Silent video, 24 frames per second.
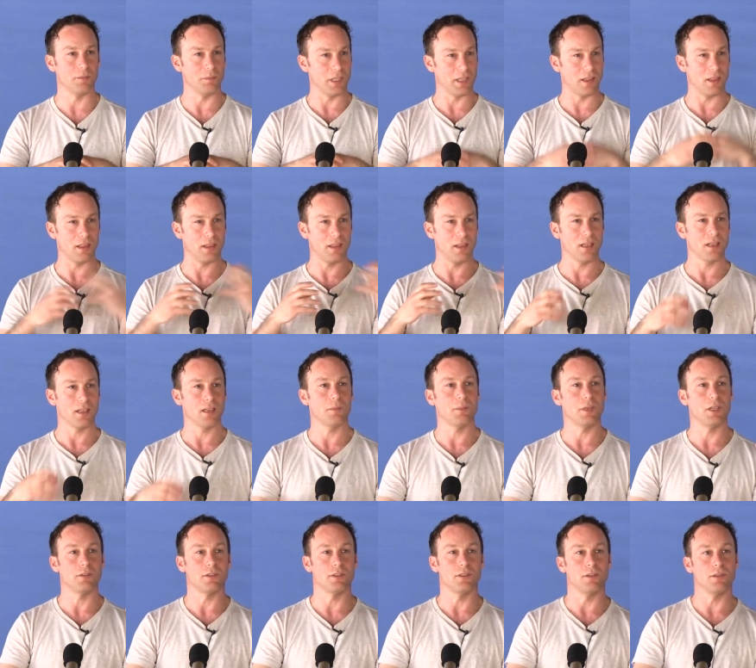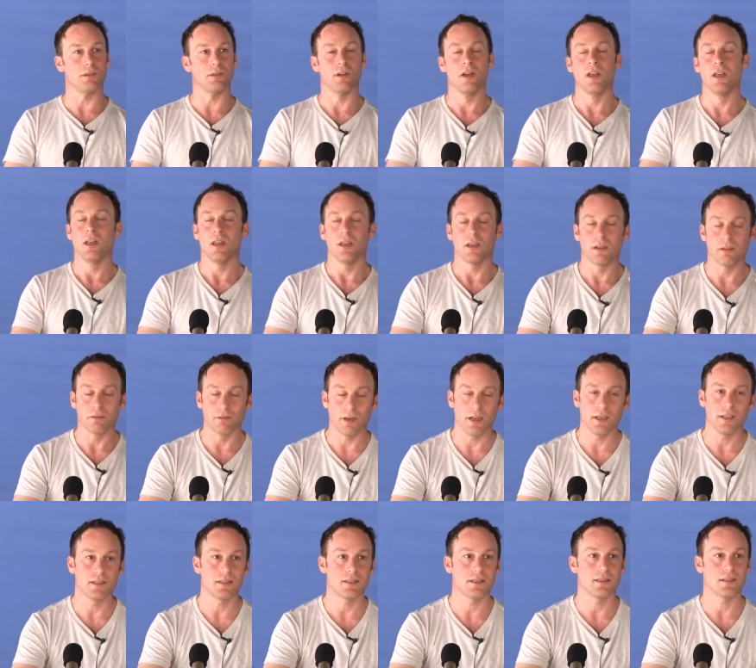But think about your
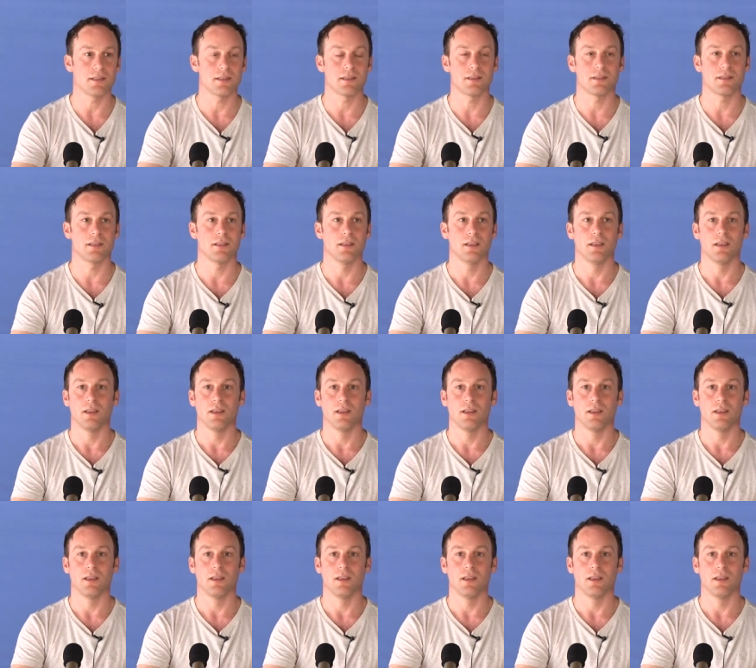greatest